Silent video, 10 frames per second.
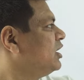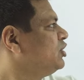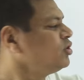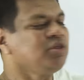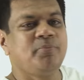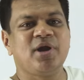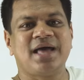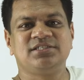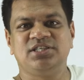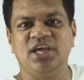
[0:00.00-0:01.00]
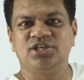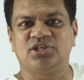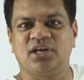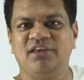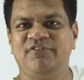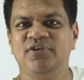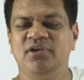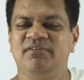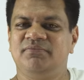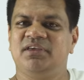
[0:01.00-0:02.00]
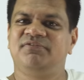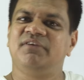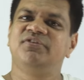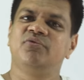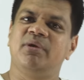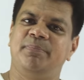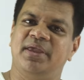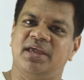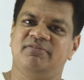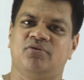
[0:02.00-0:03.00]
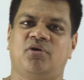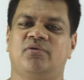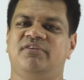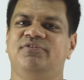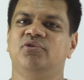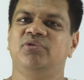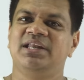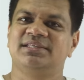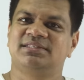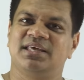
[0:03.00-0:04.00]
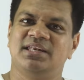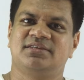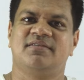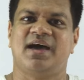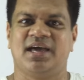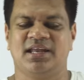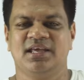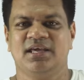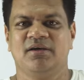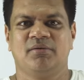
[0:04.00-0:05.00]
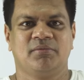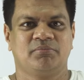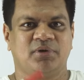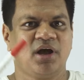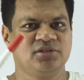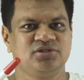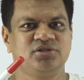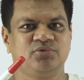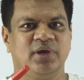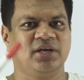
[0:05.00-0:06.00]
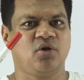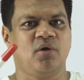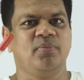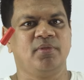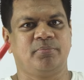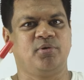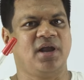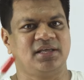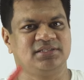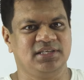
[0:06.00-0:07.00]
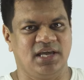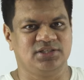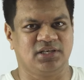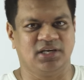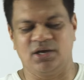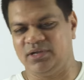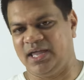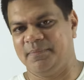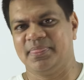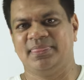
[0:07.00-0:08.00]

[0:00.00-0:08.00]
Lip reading: You know the pronunciation. If you repeat it or if you re-listen to that, concentrate on the pronunciation. Okay.